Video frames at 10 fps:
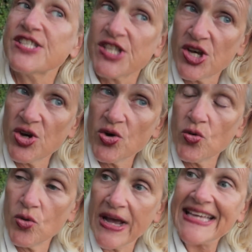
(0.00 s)

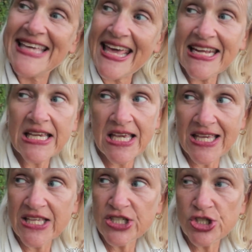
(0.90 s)
So, getting
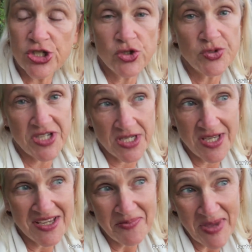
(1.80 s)
into
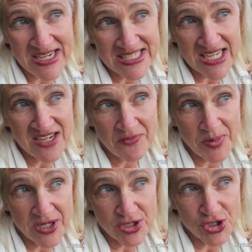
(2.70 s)
taking a meditative
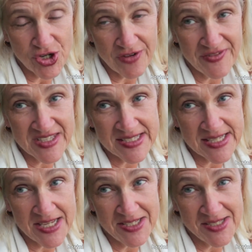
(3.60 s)
picture of the
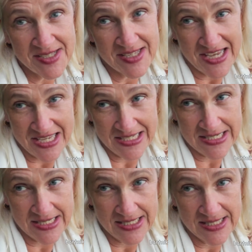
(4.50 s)
sunset.
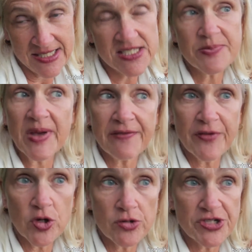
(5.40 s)
This is my
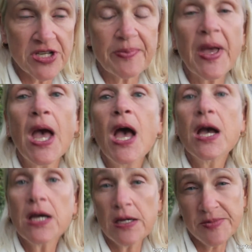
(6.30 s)
photo tip.
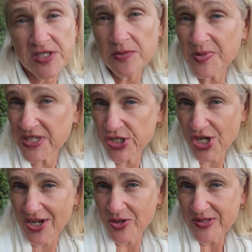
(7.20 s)
Come to the beach
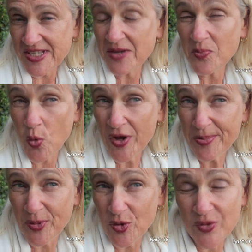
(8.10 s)
house on
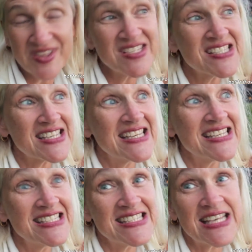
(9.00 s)
Poipu. This
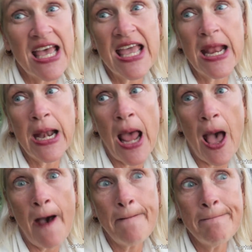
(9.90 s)
is an
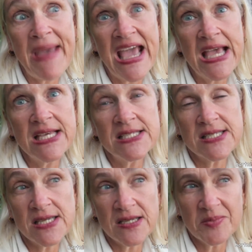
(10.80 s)

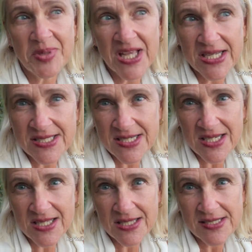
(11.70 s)
amazing place
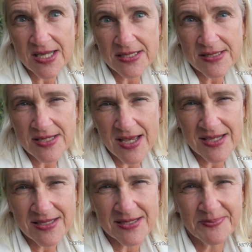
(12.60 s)
to get the sunset.